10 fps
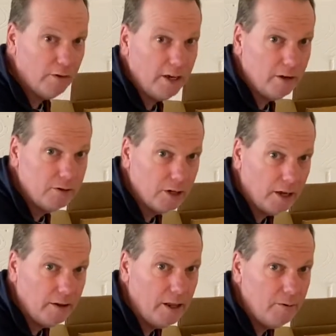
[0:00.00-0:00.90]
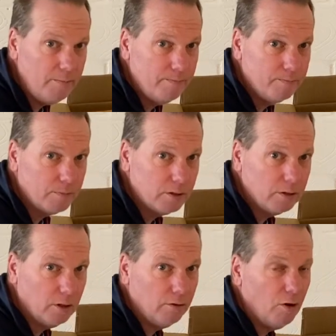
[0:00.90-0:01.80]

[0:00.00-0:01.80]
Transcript: video today on that one. Over